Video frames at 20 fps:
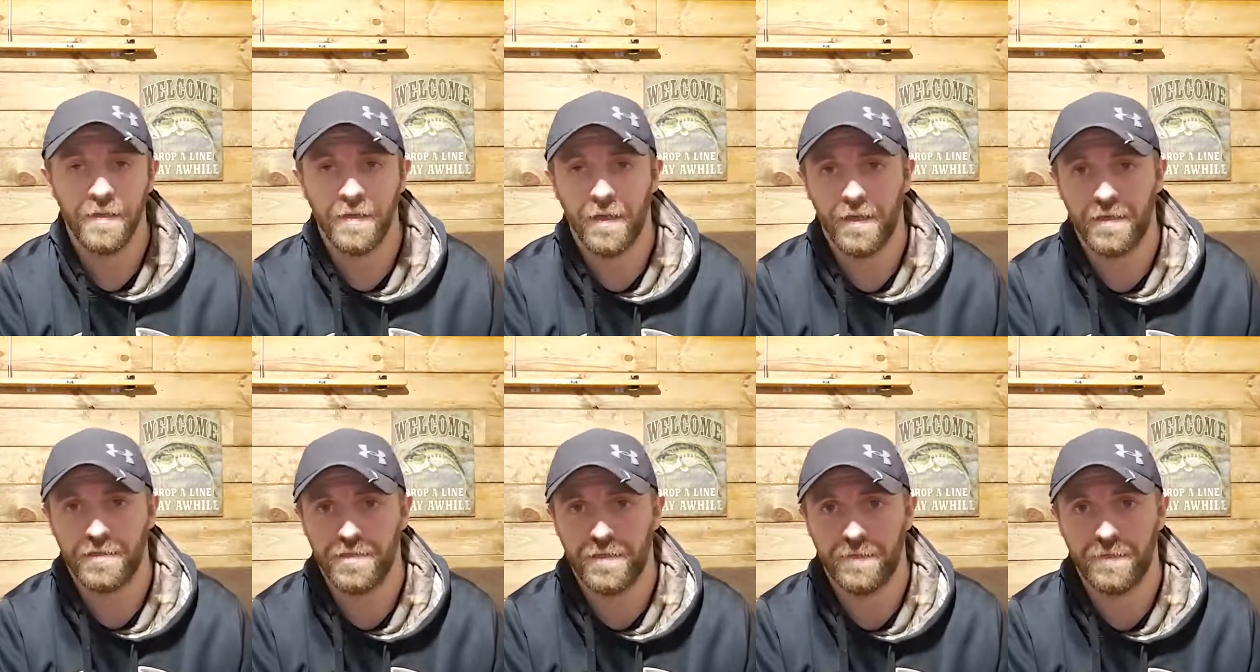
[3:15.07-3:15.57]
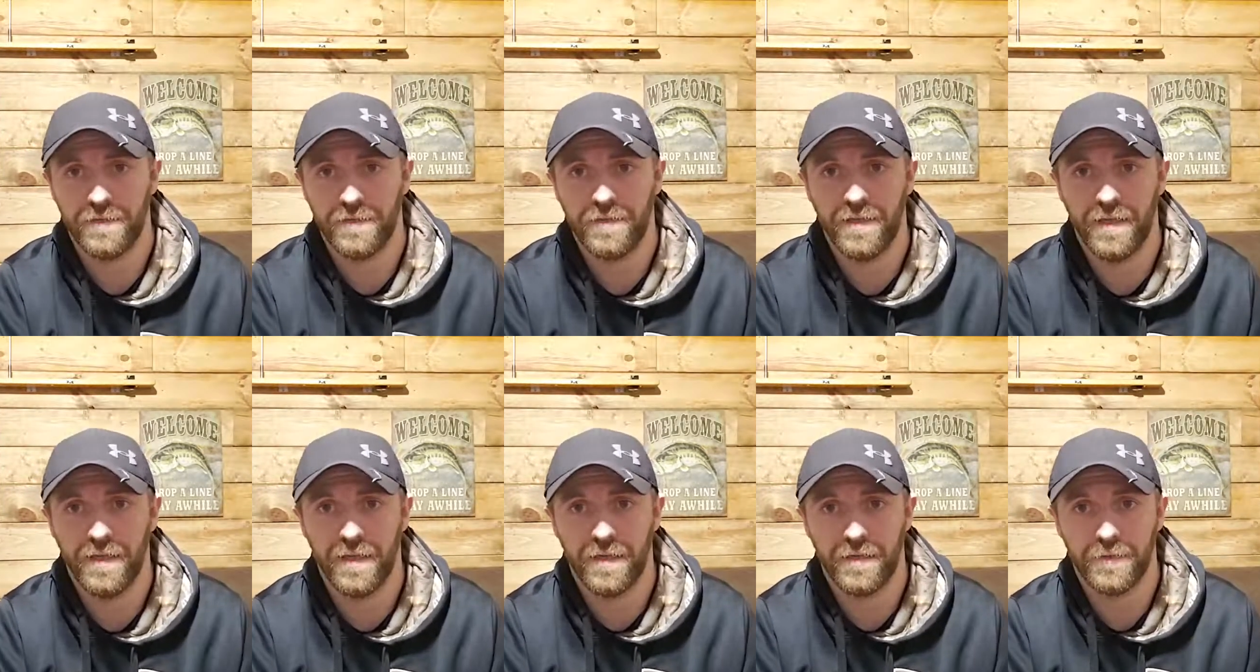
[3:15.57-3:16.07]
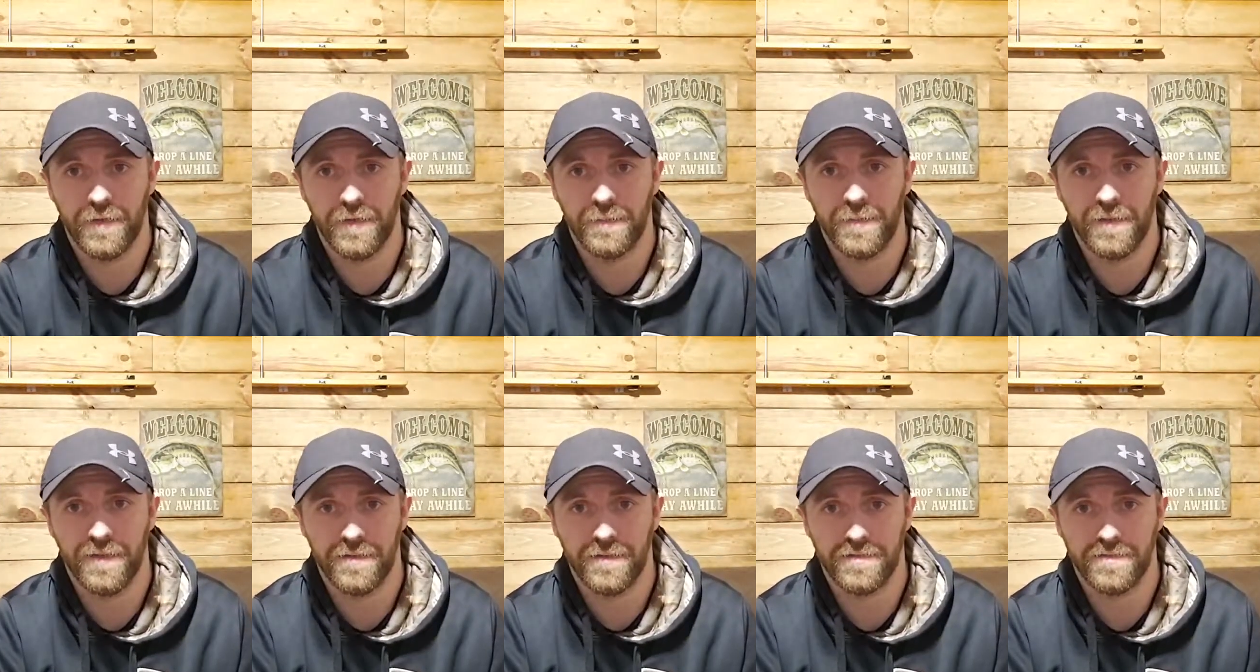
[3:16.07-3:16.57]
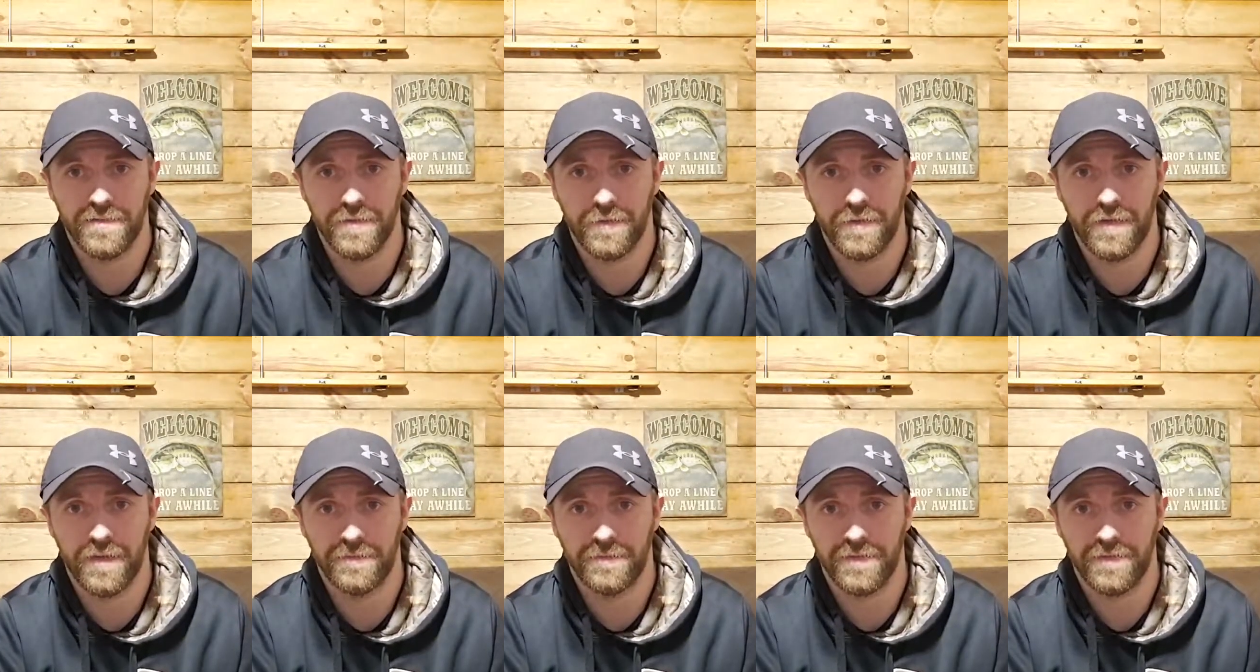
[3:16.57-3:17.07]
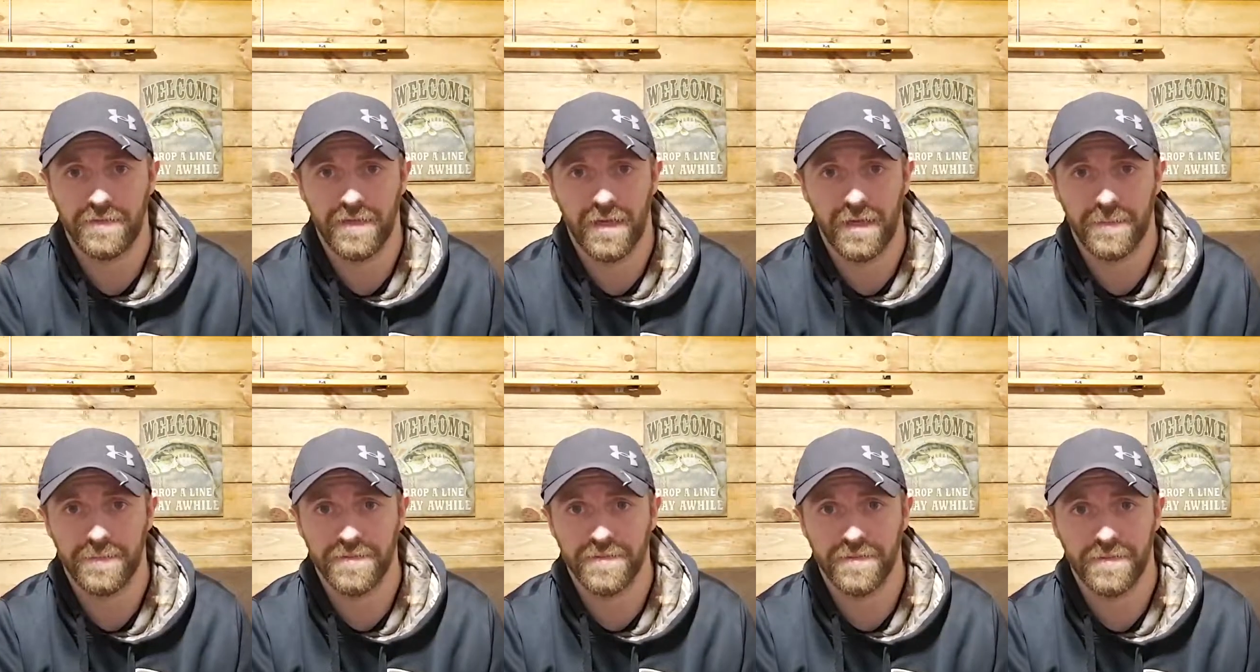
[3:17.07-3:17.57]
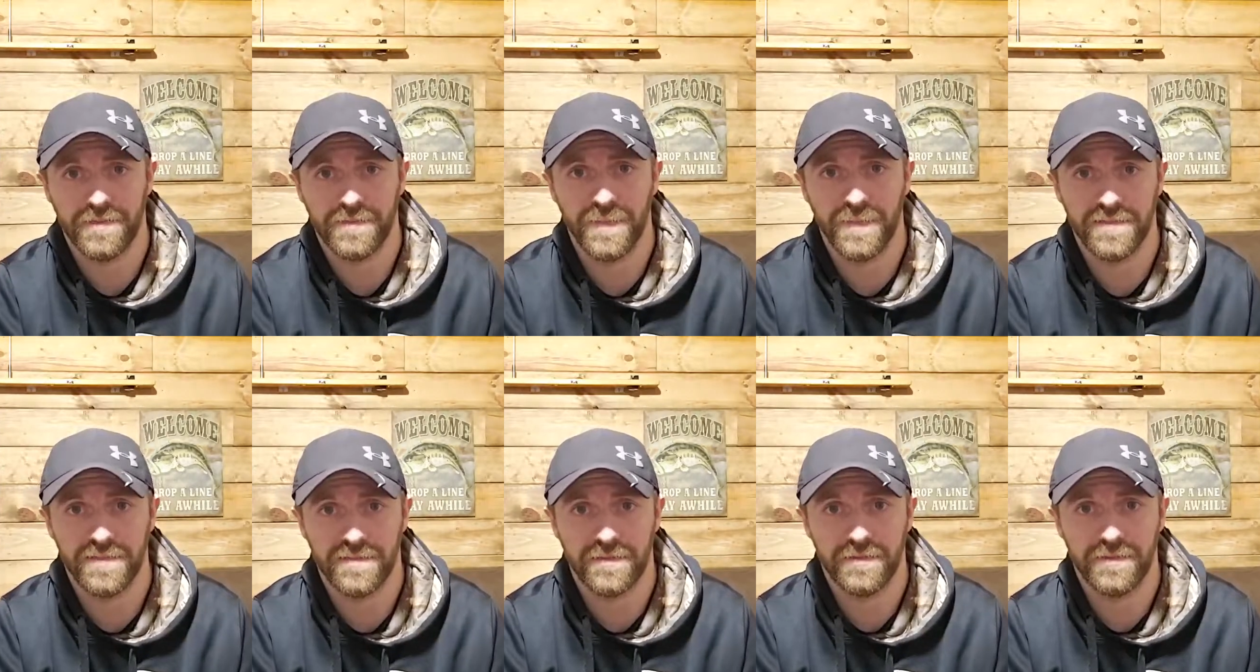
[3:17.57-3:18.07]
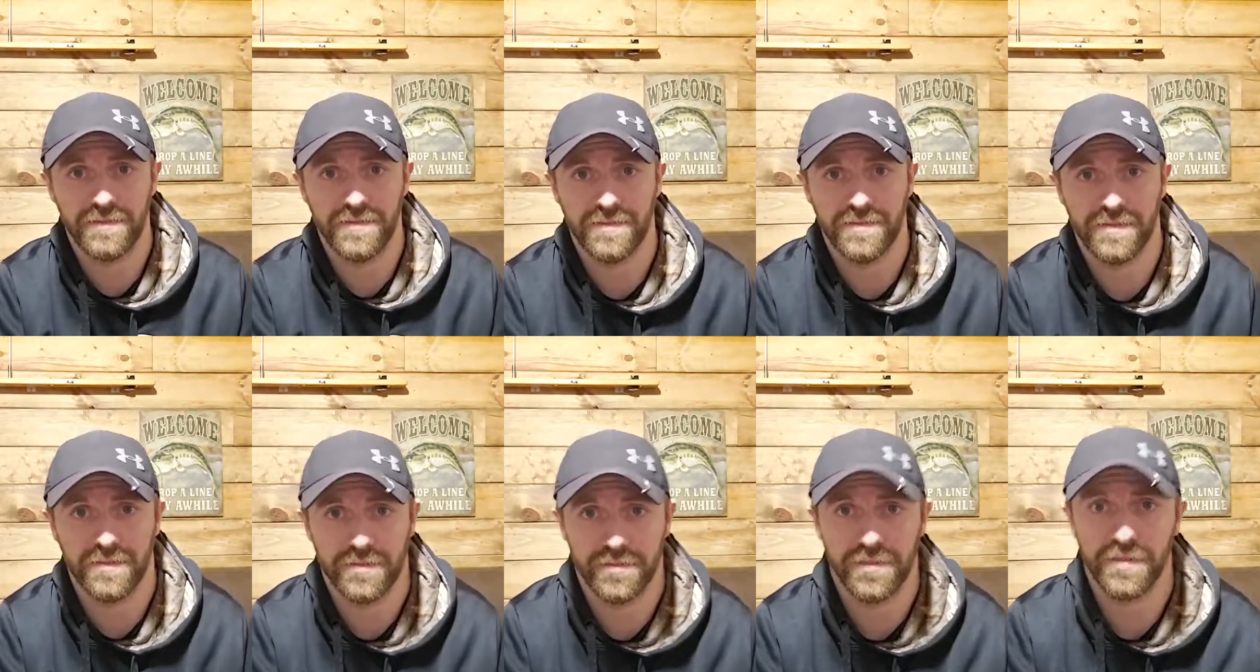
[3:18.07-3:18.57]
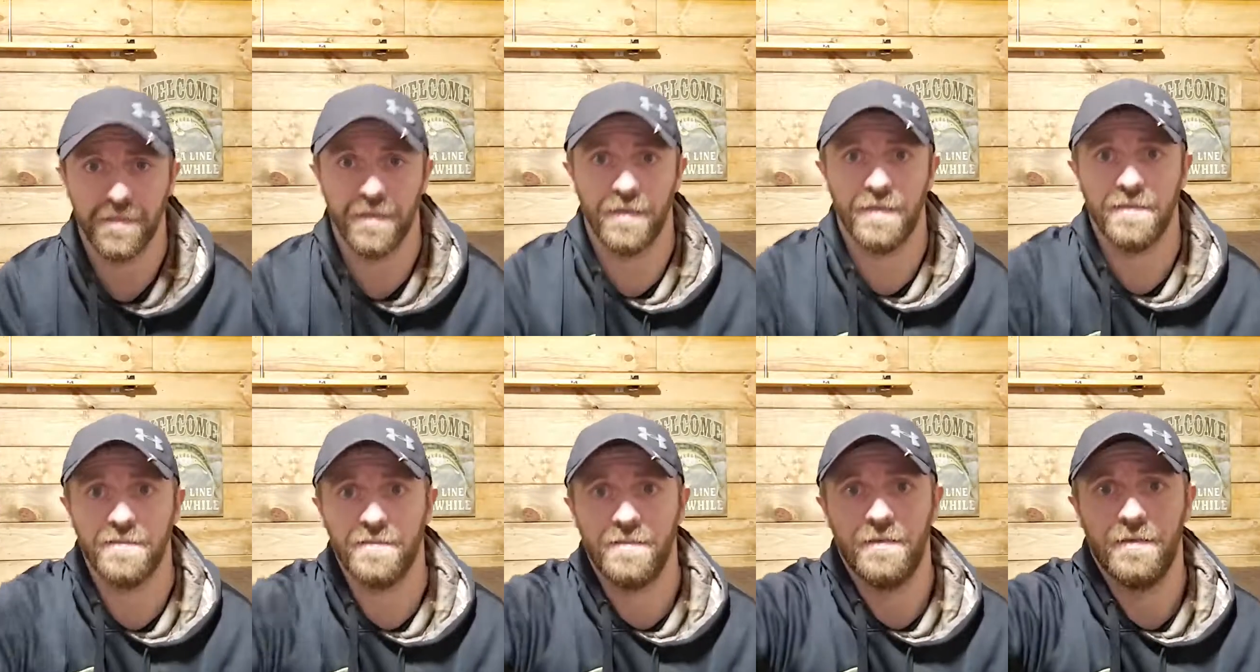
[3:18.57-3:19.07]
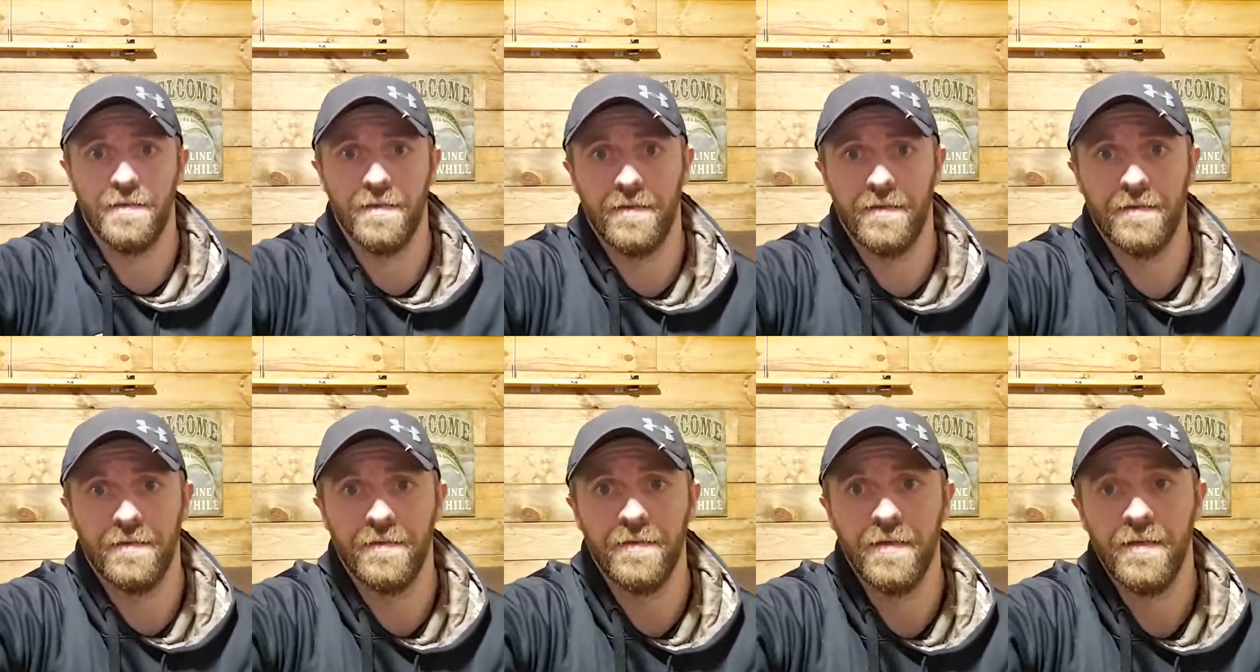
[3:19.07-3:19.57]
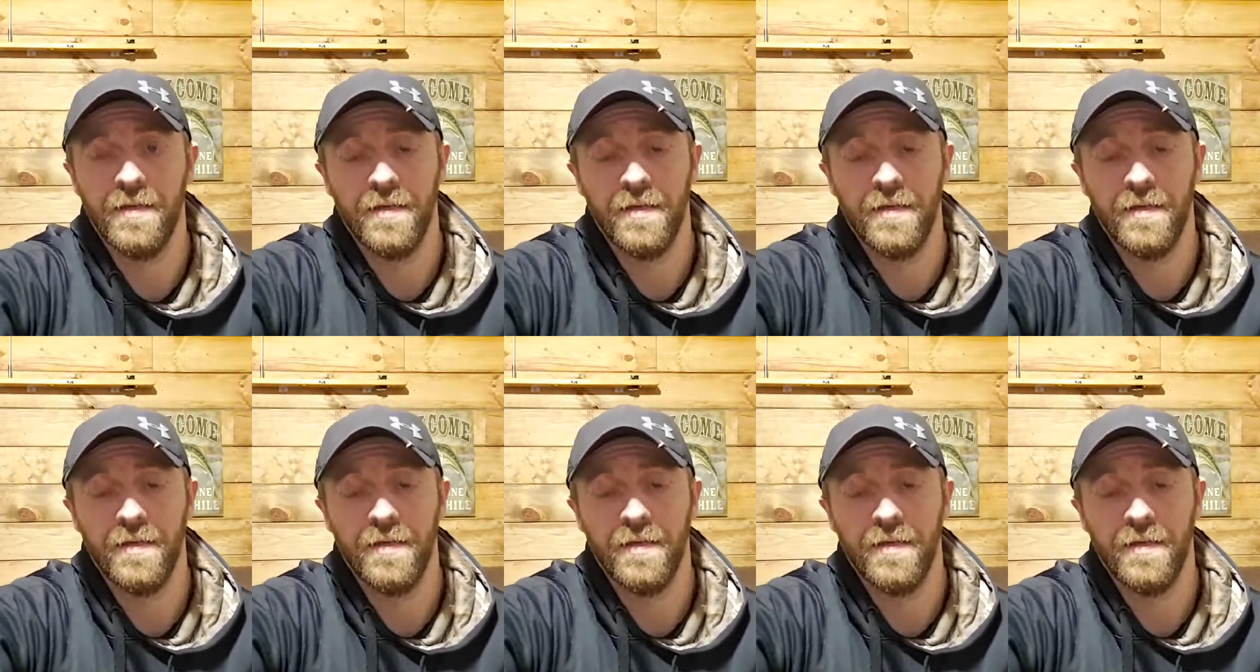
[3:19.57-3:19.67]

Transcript: I shoveled quite a bit of the snow off the top, so it's basically just a sheet of ice there now.